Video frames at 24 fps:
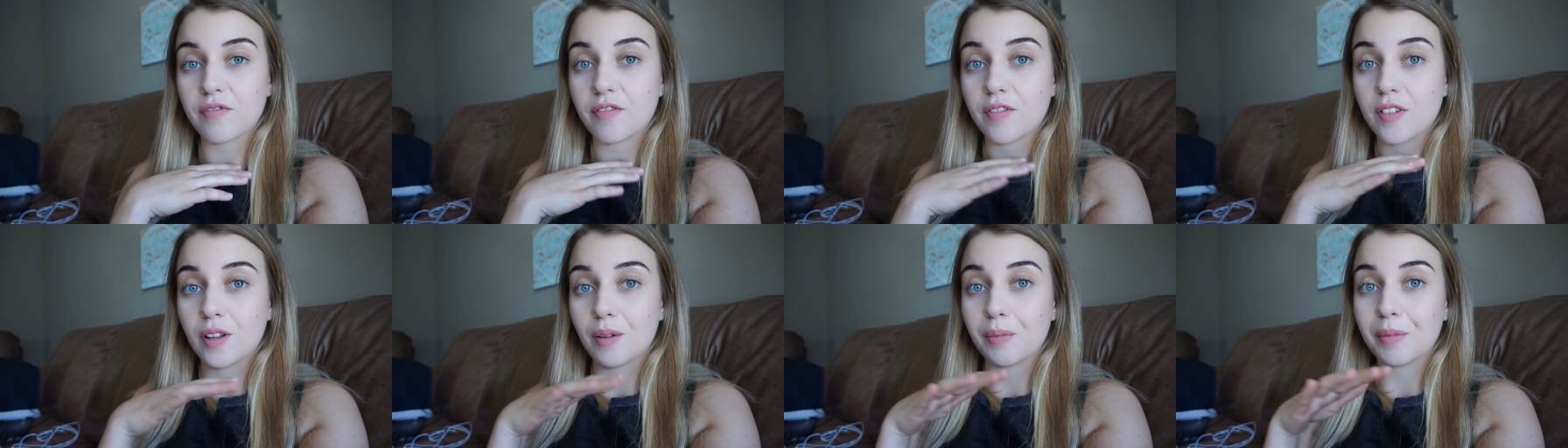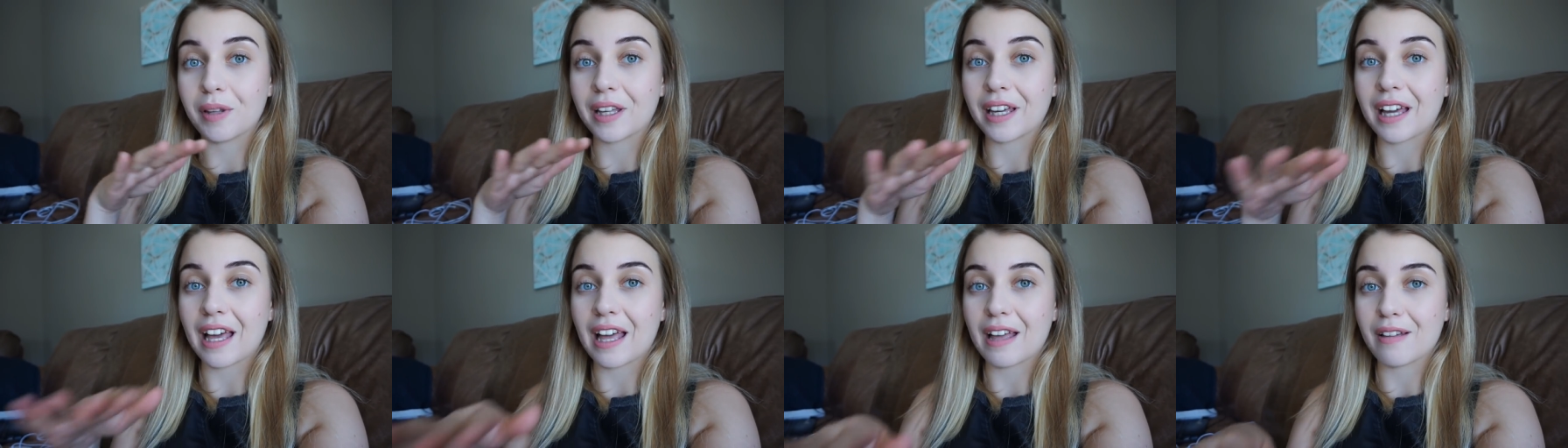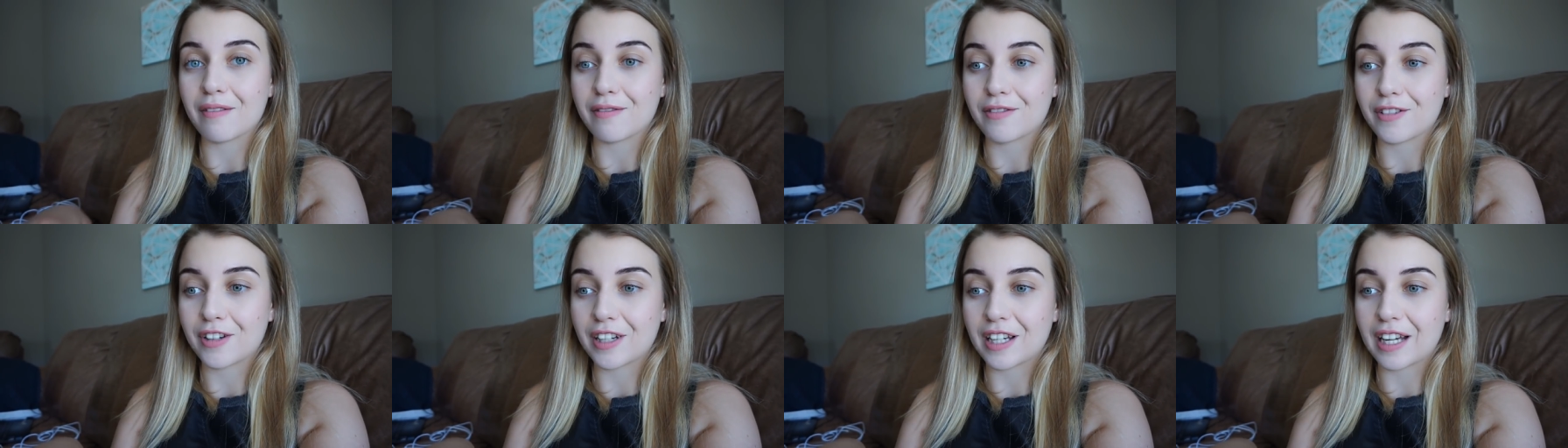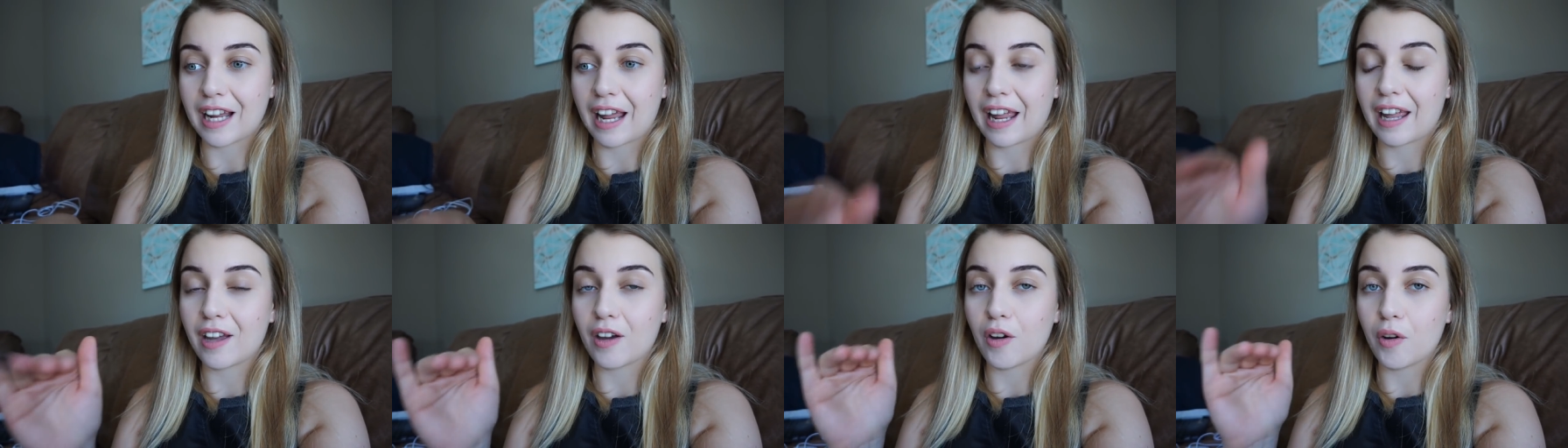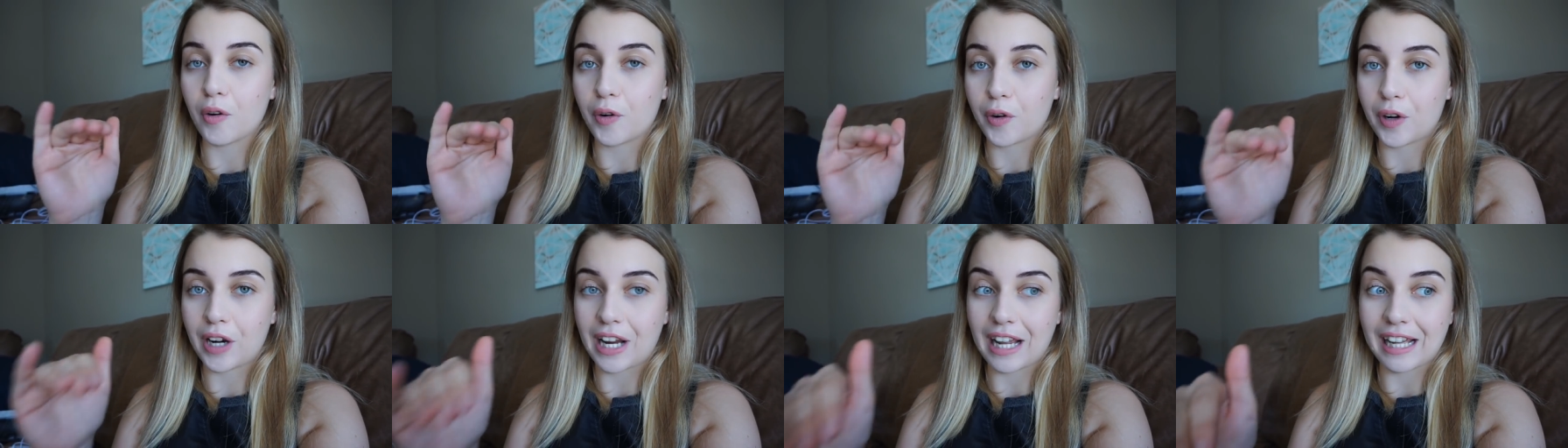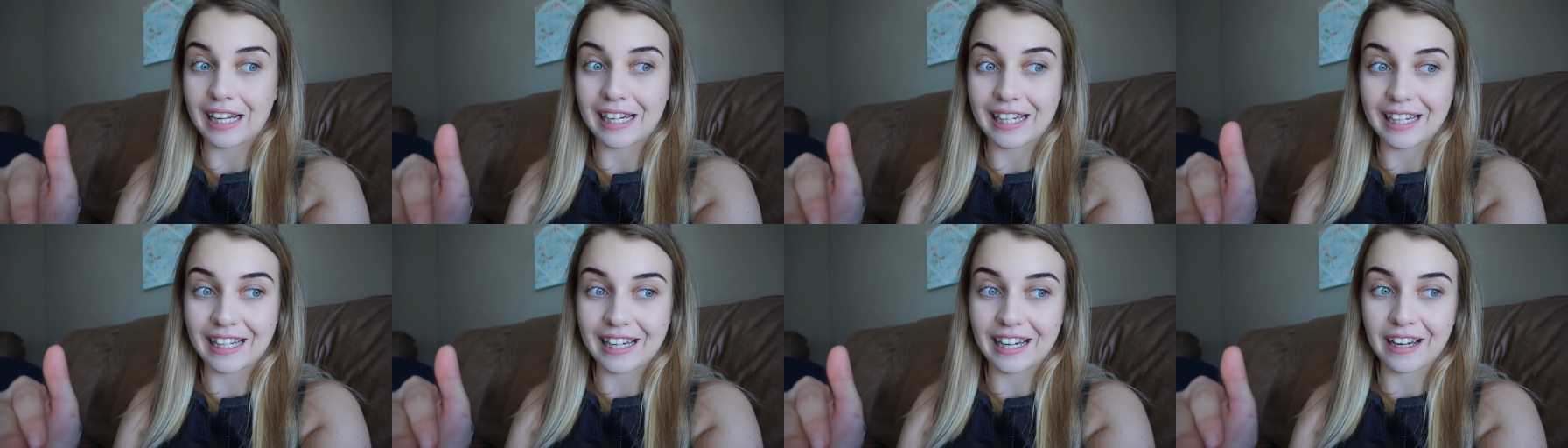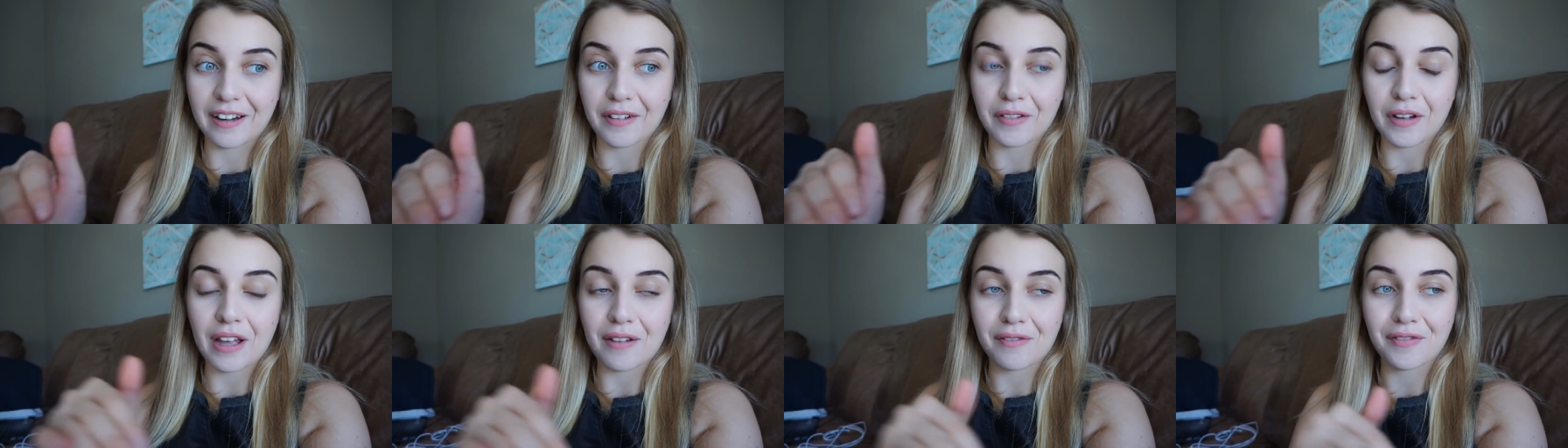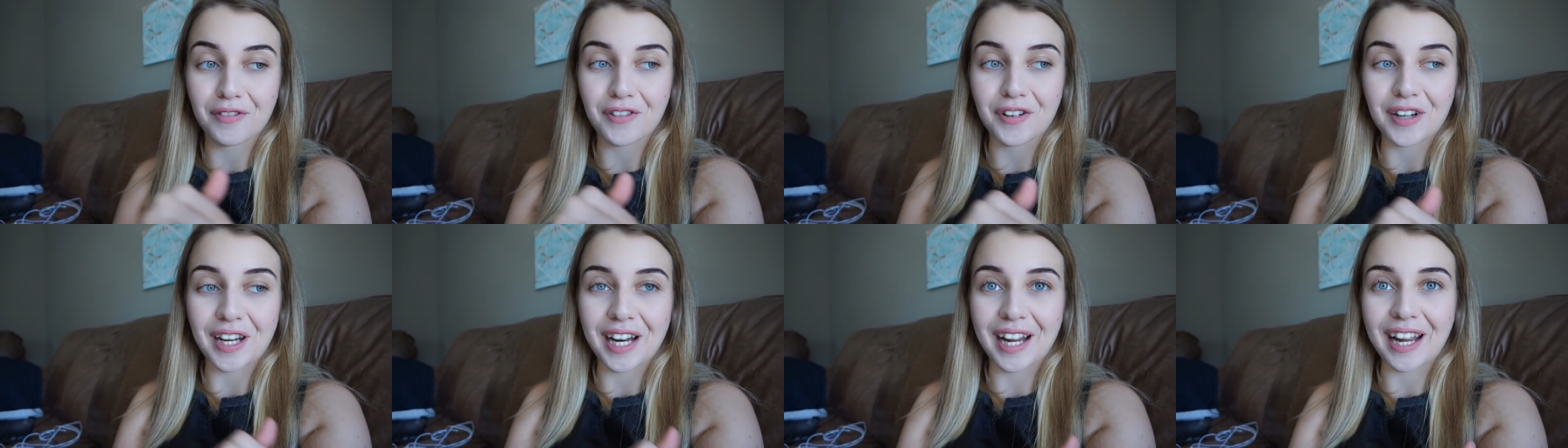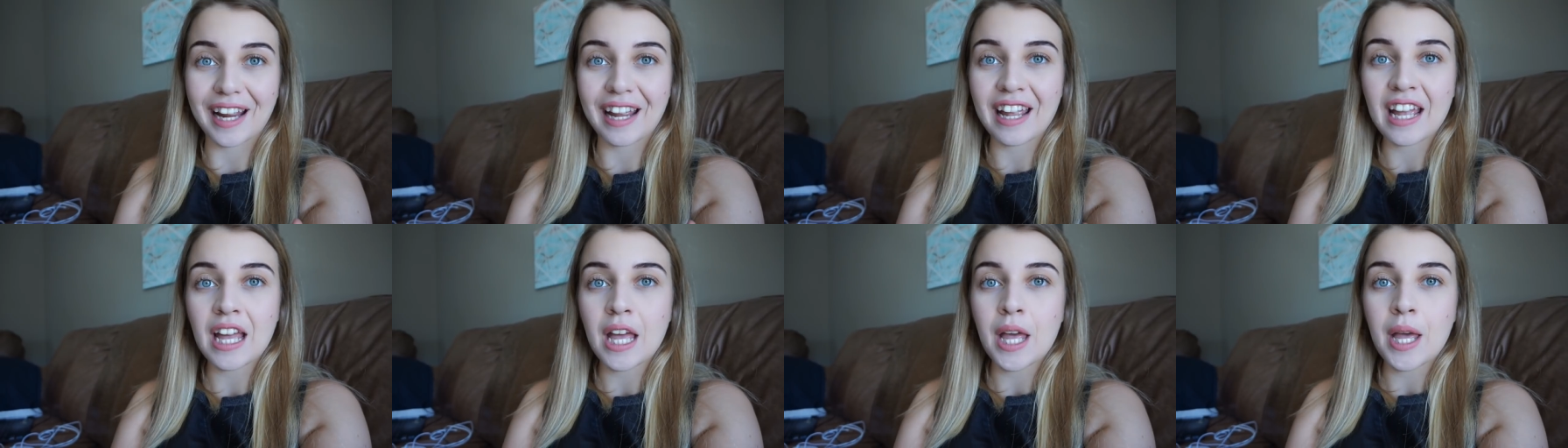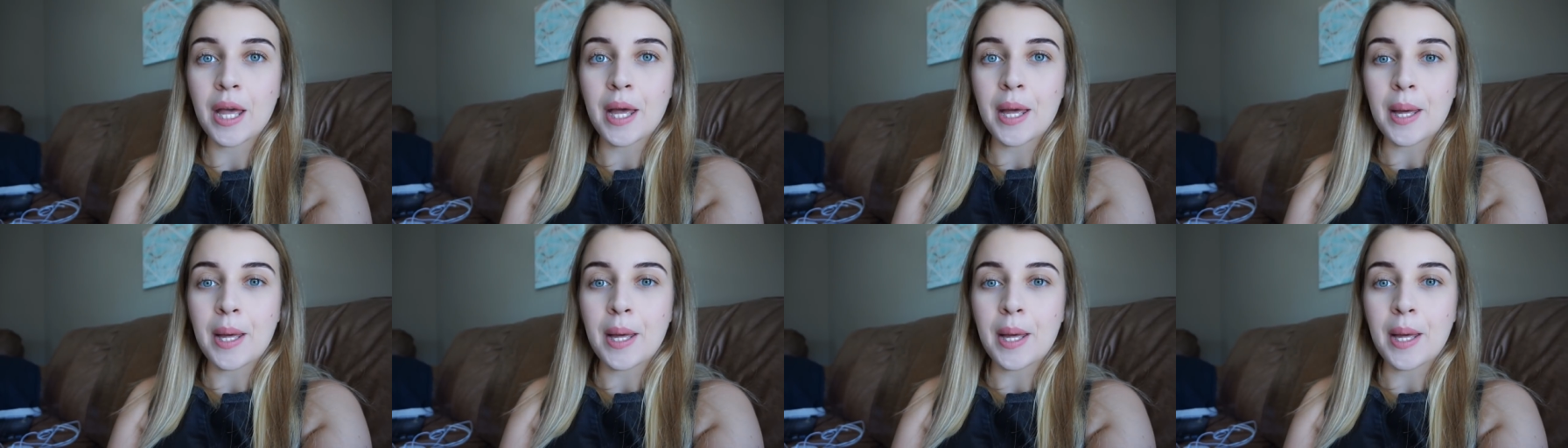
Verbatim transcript: filming every day or editing every day